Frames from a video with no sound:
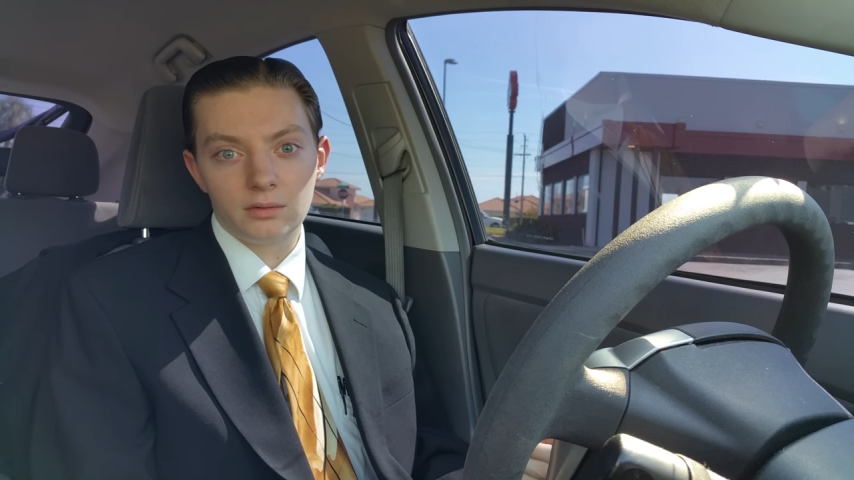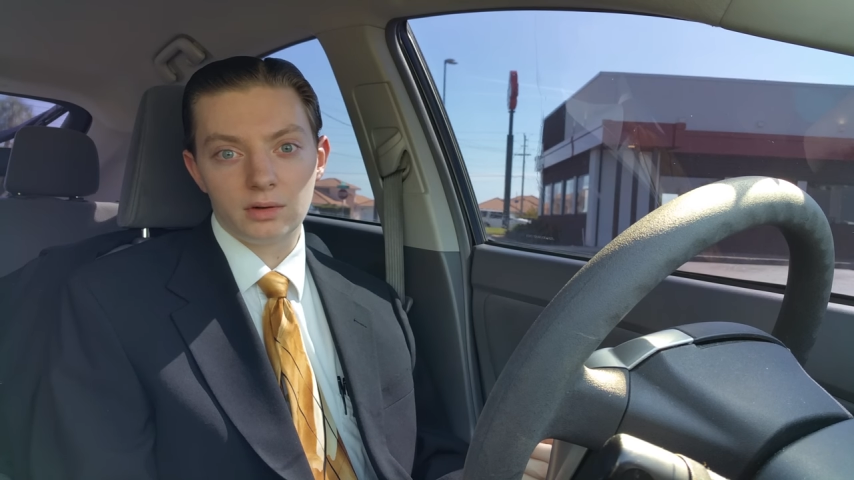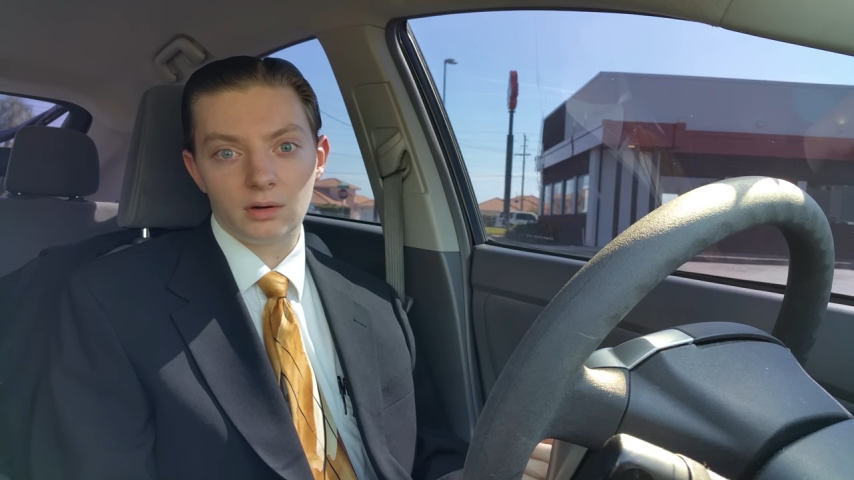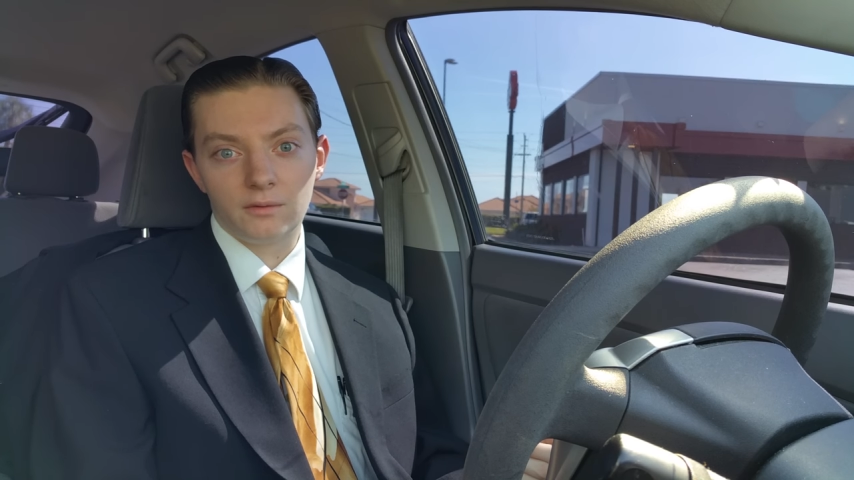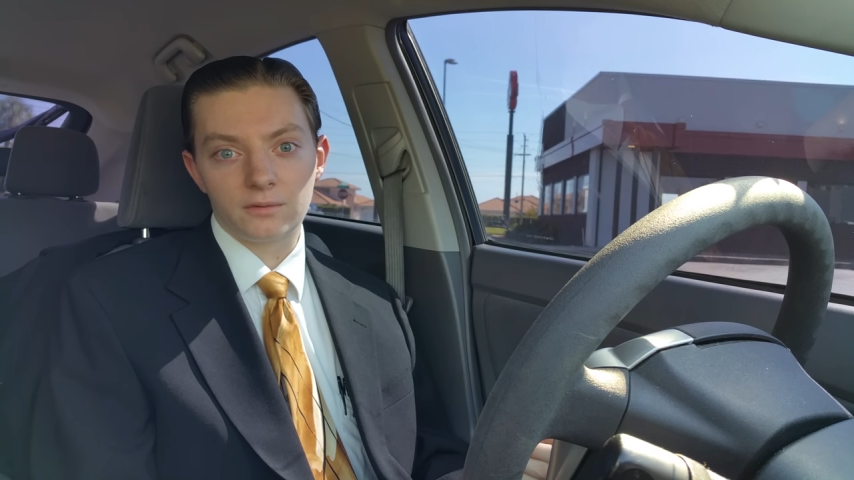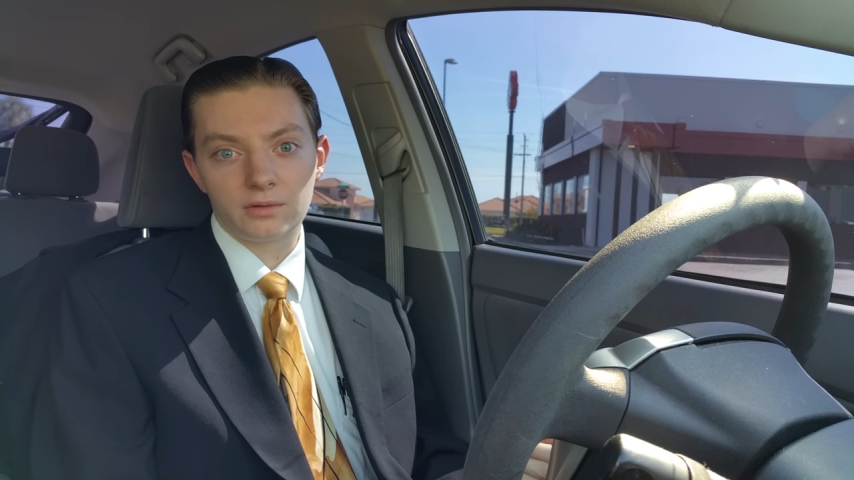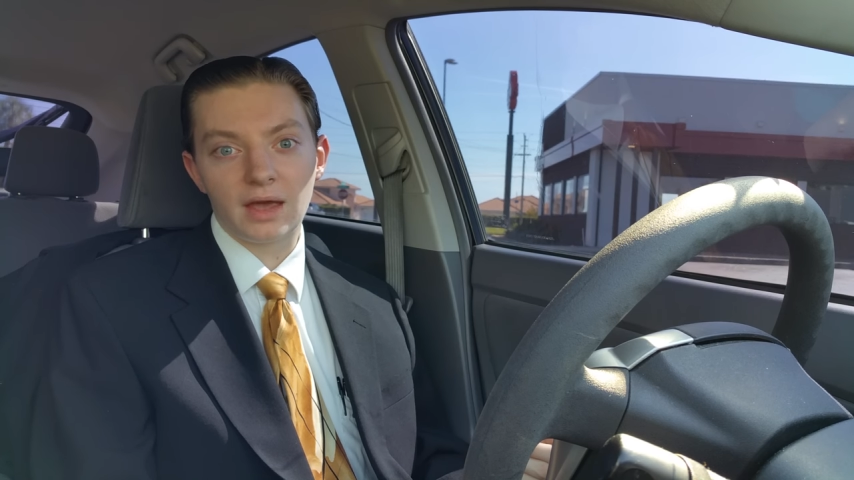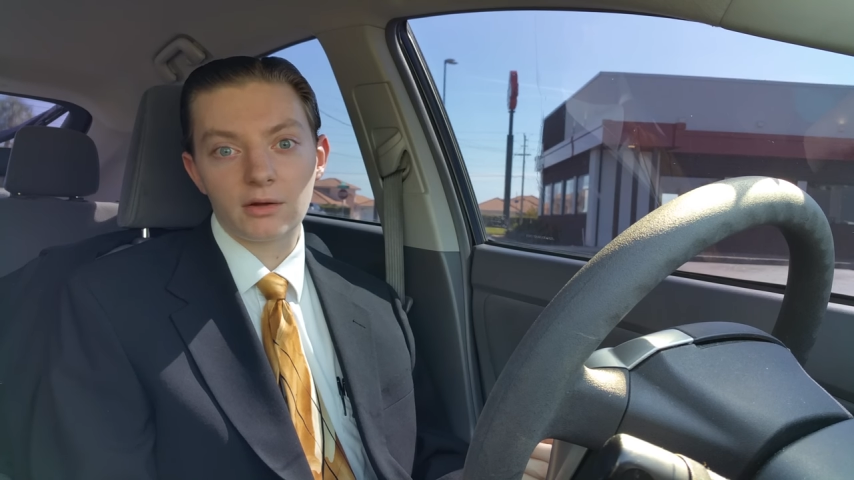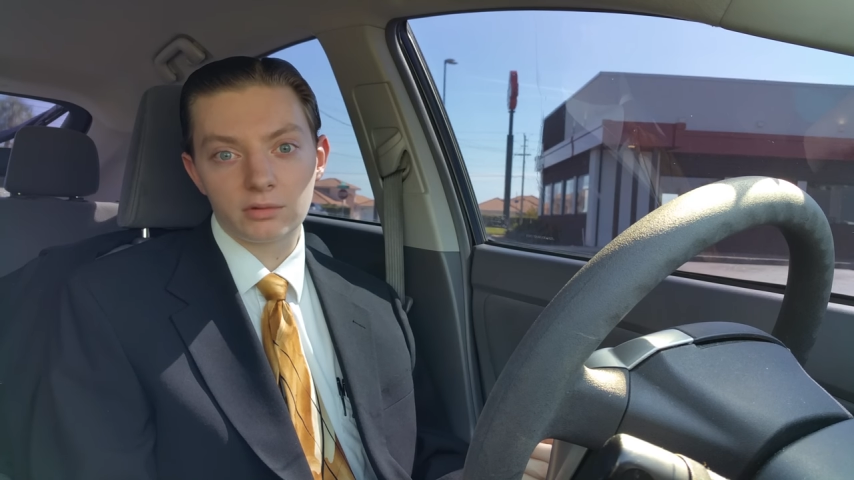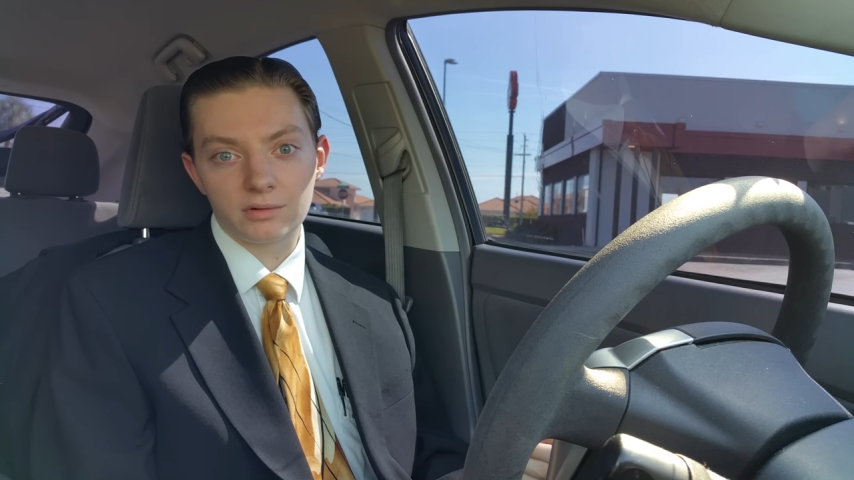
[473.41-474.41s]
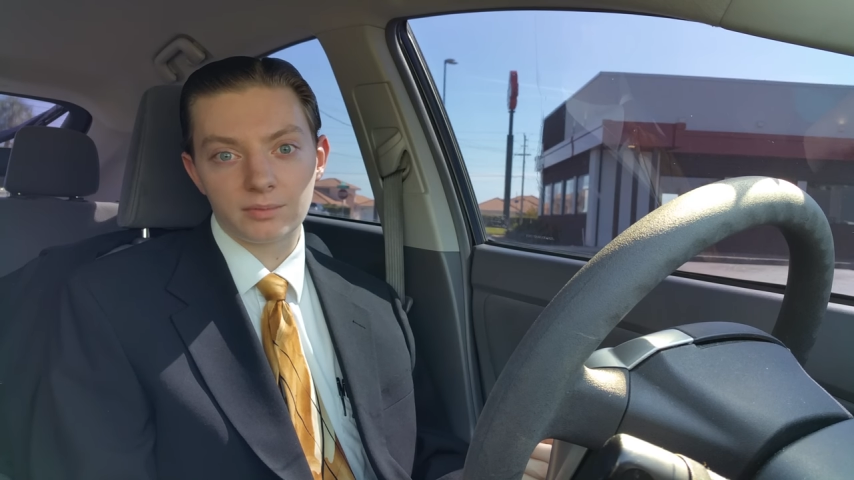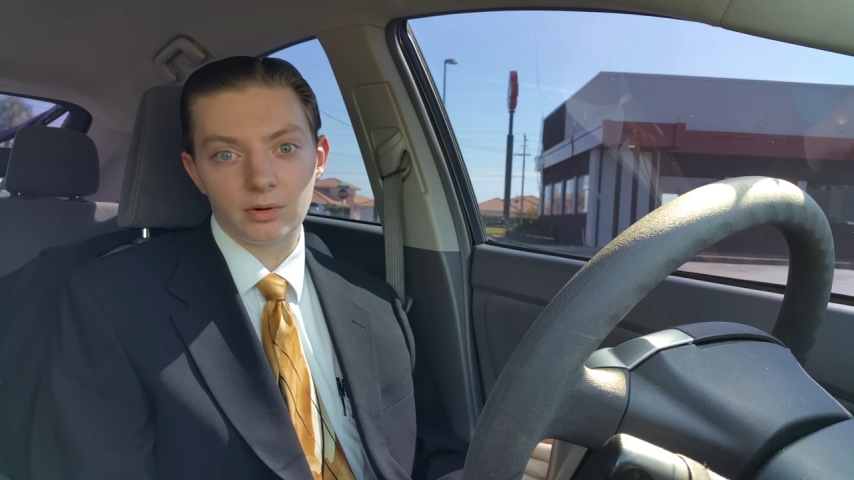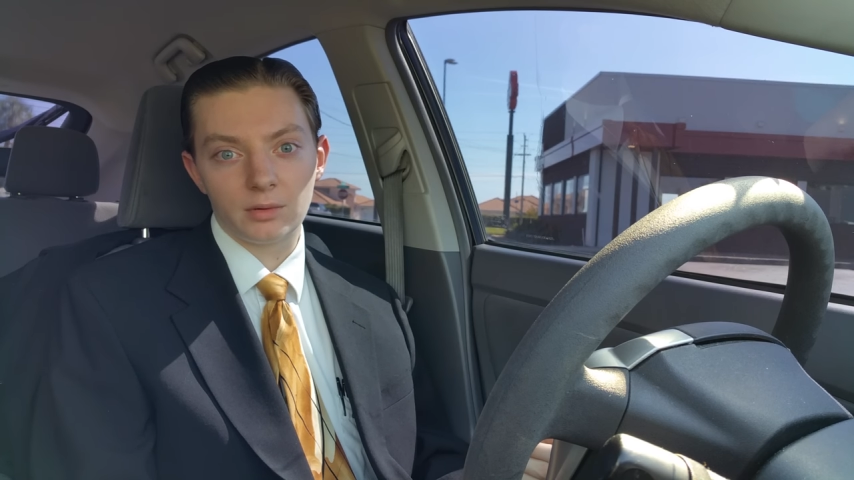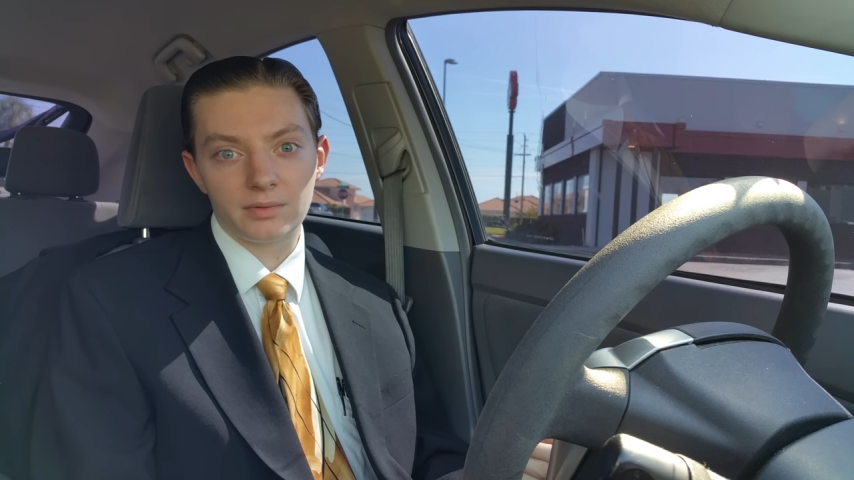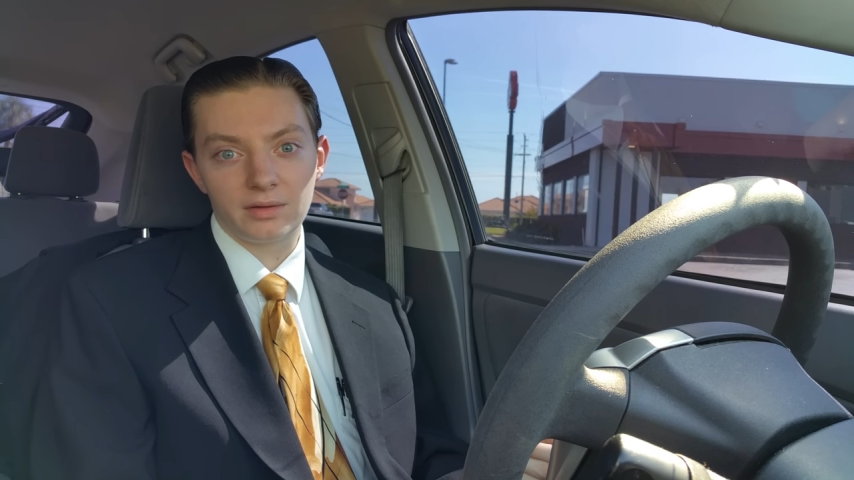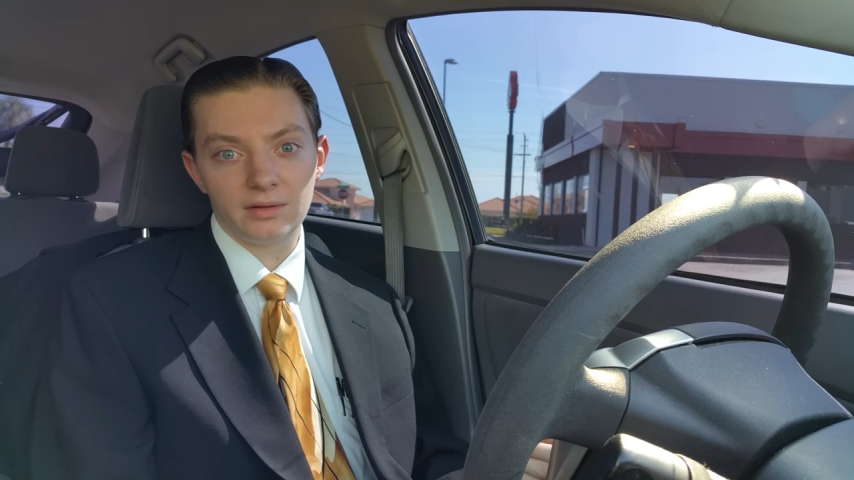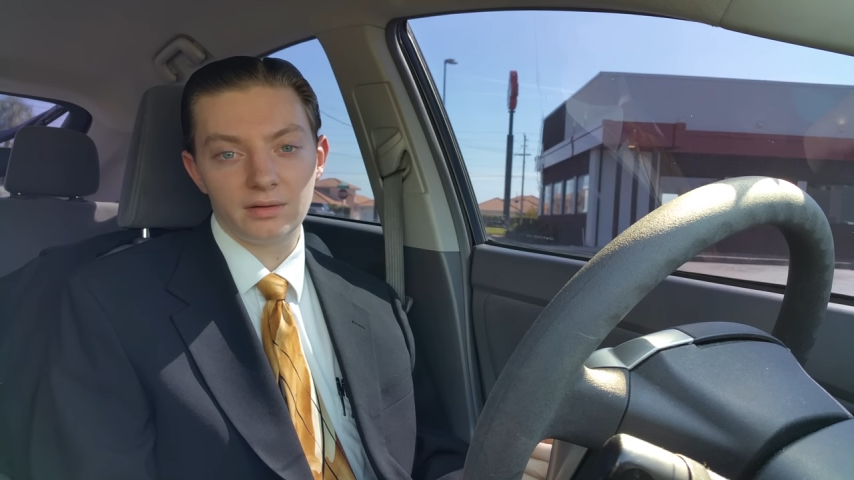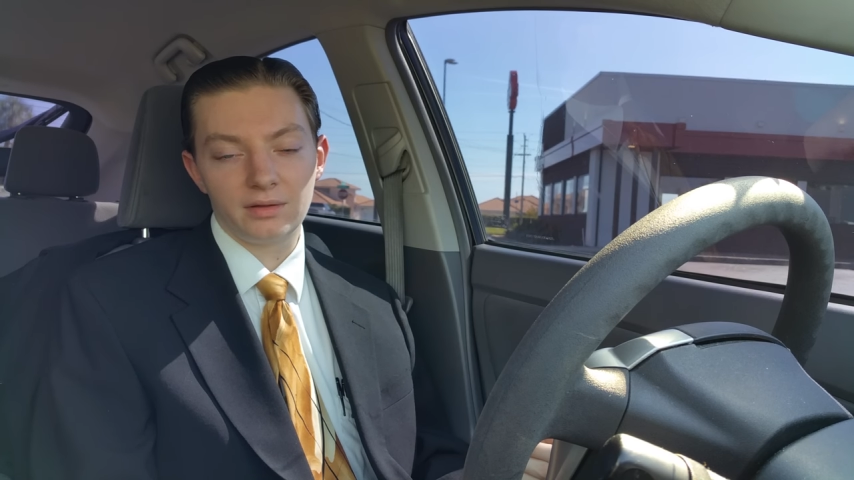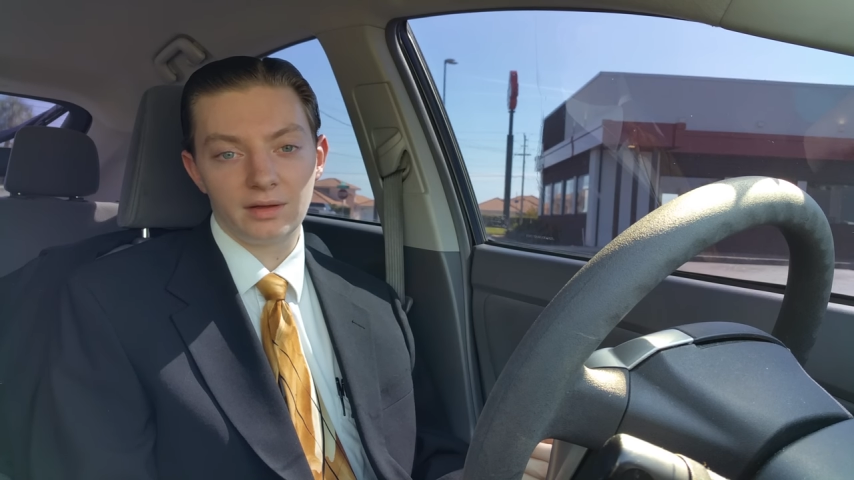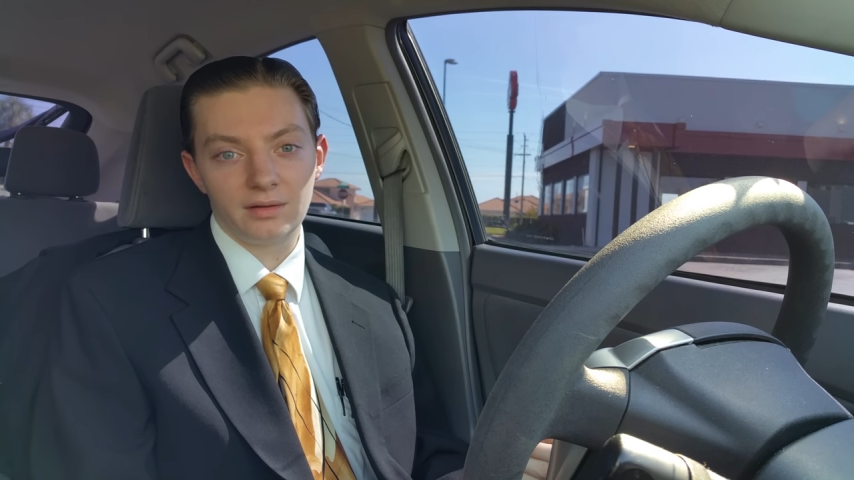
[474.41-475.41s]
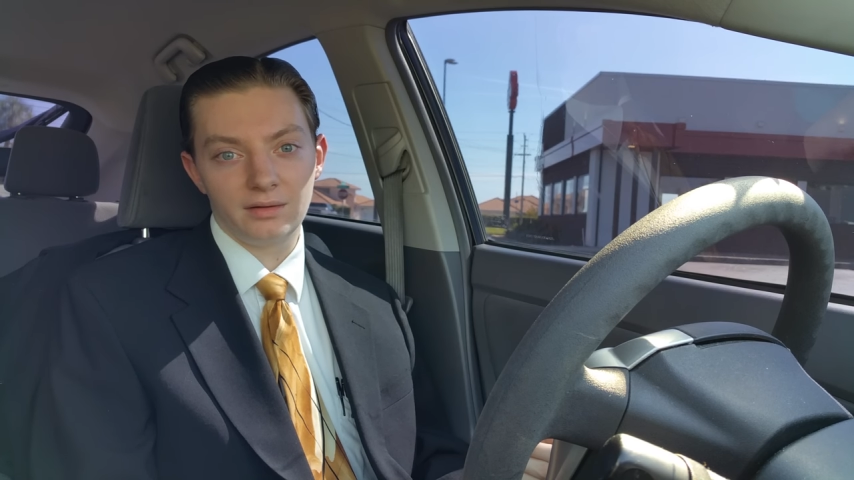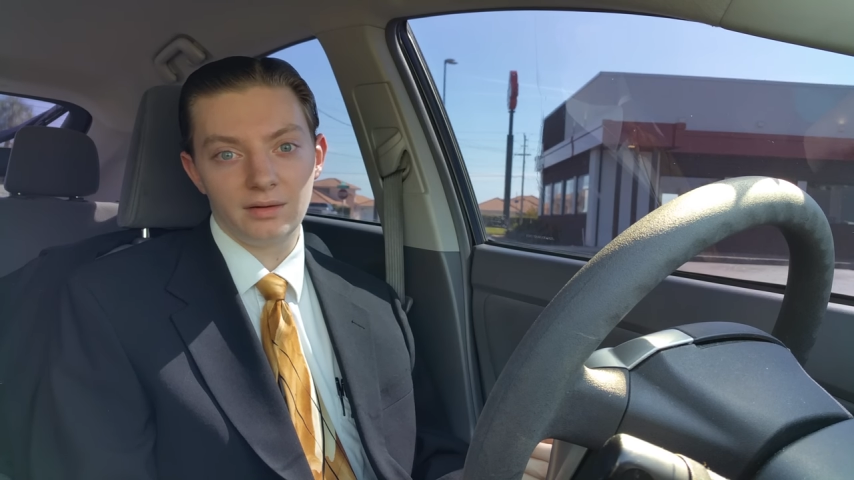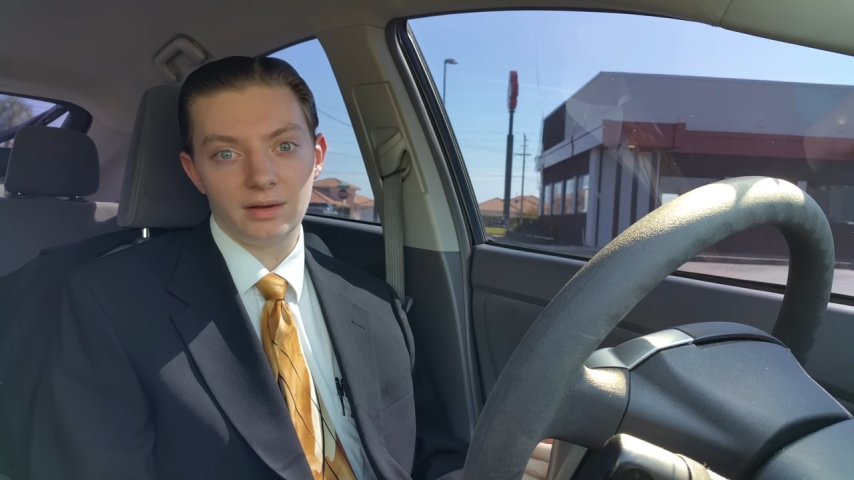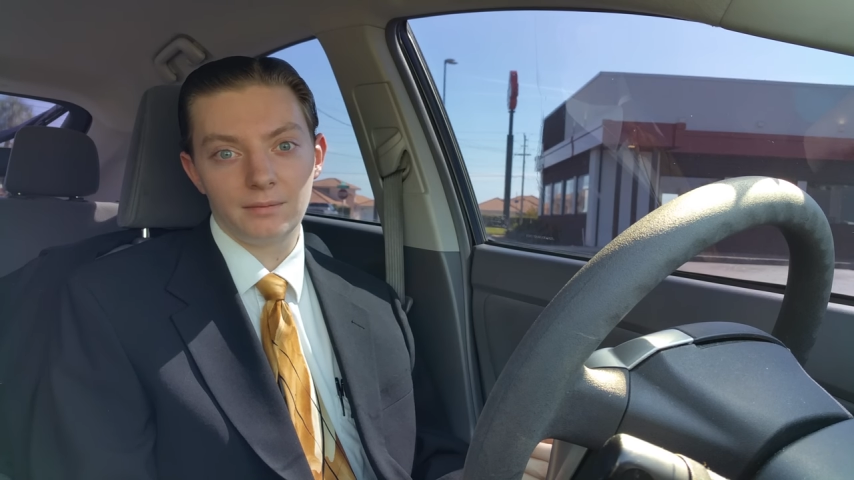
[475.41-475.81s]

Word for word: you know, for decorative purposes, and,